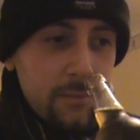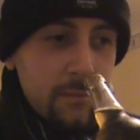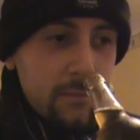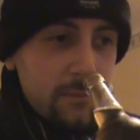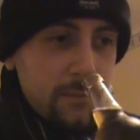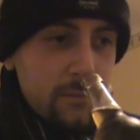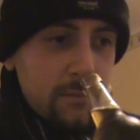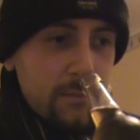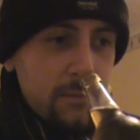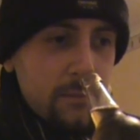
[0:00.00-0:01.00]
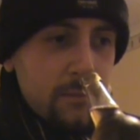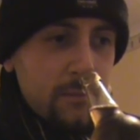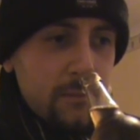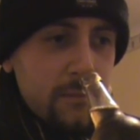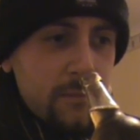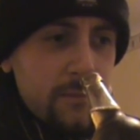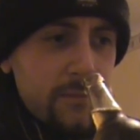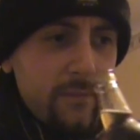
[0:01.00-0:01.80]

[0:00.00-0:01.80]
No one is speaking in this clip.